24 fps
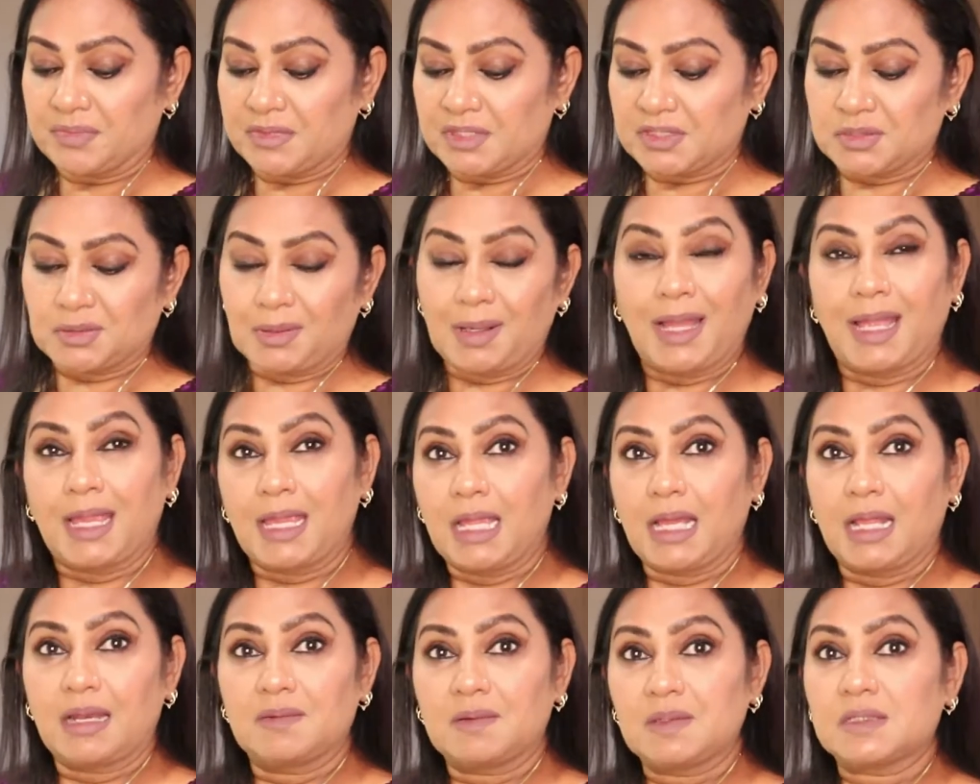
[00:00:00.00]
So
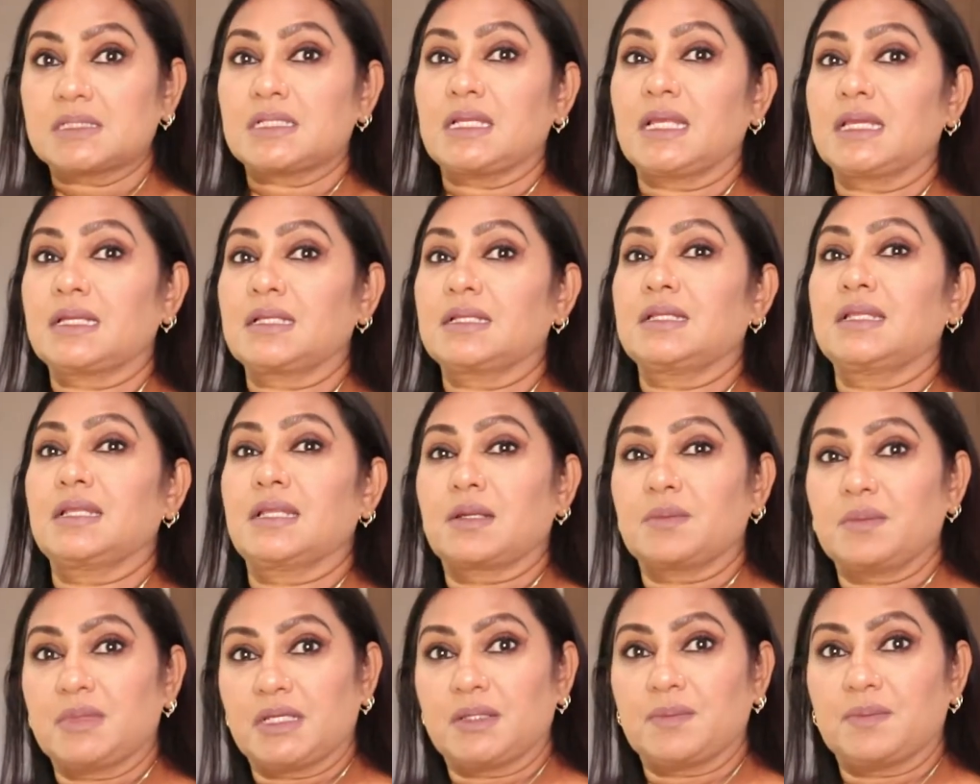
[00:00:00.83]
I always like a
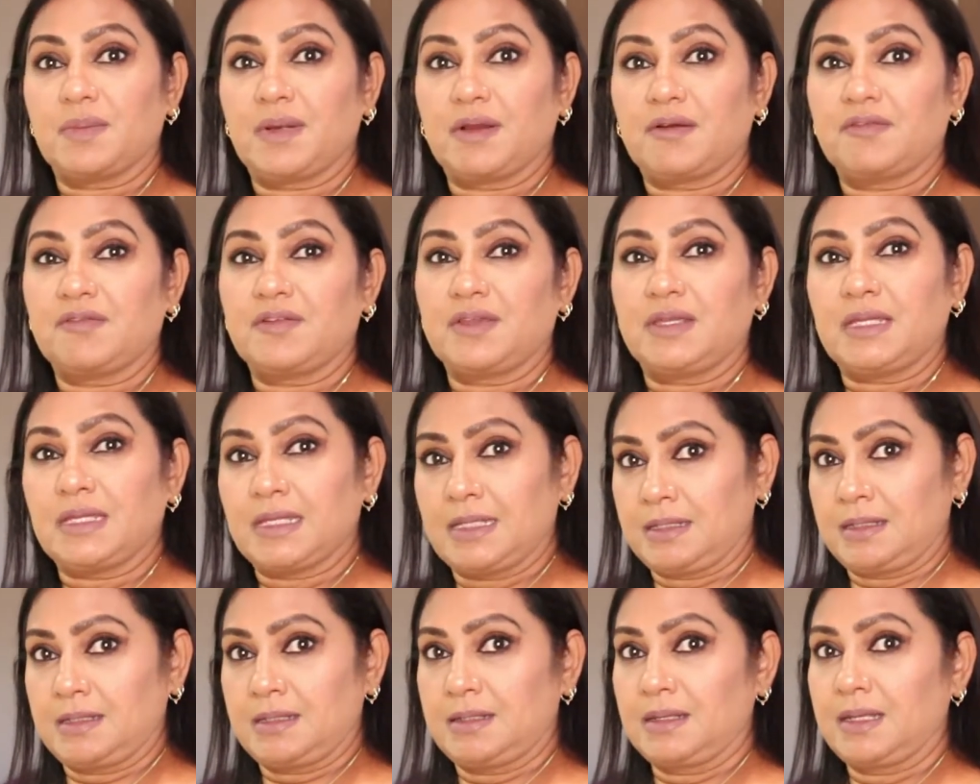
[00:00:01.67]
little bit puffy
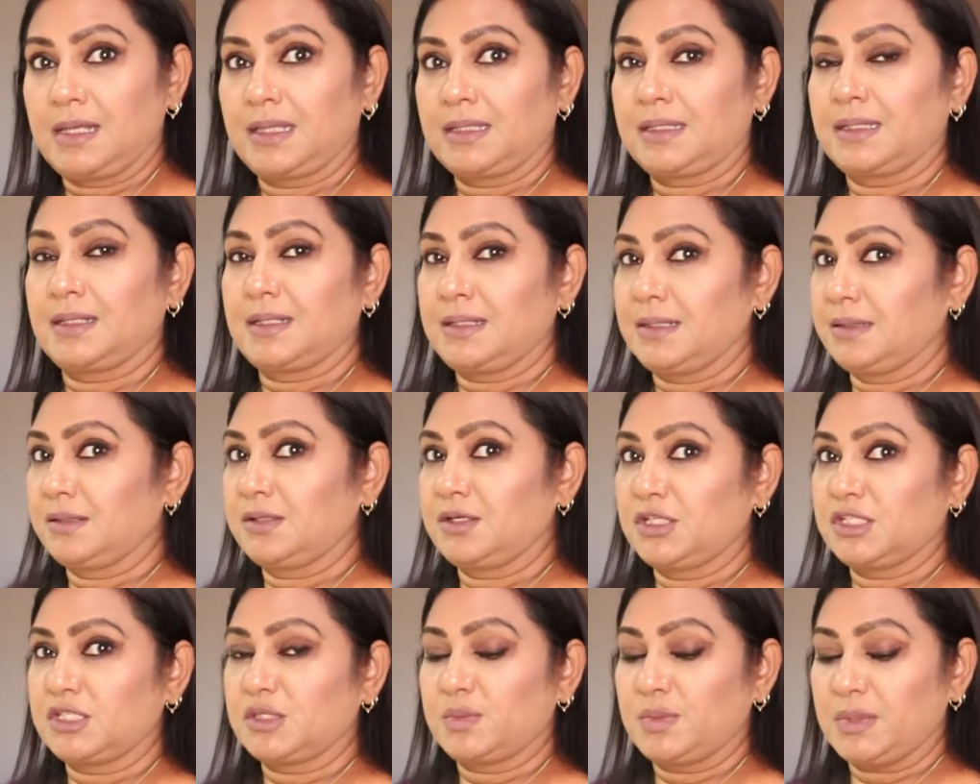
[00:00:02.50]
and like a
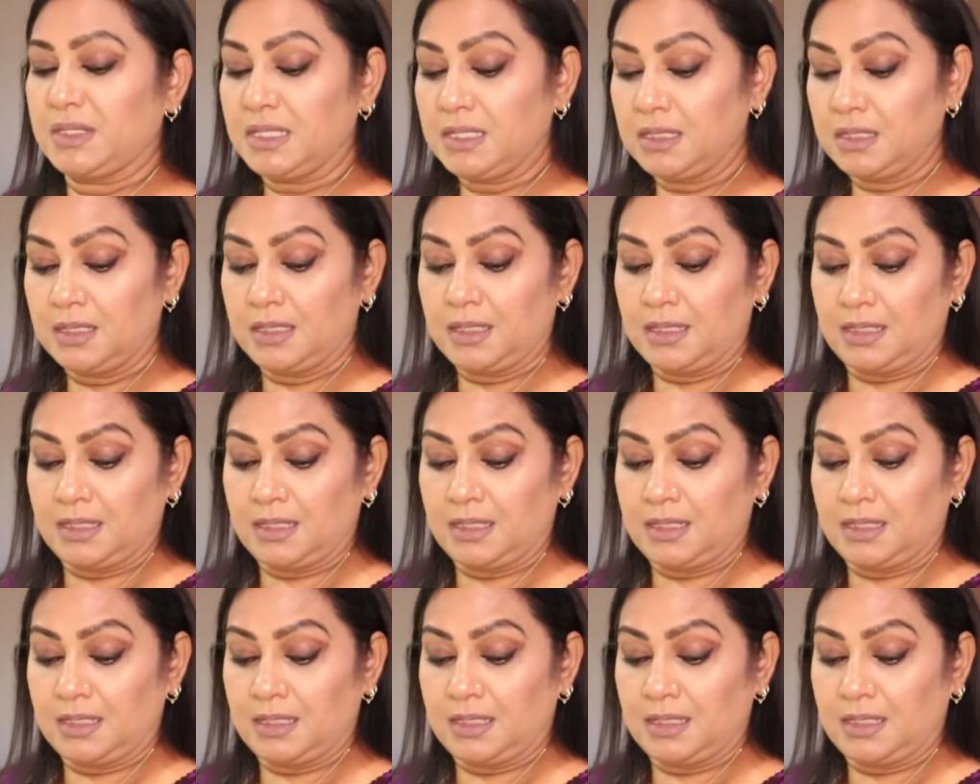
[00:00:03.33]
crispy.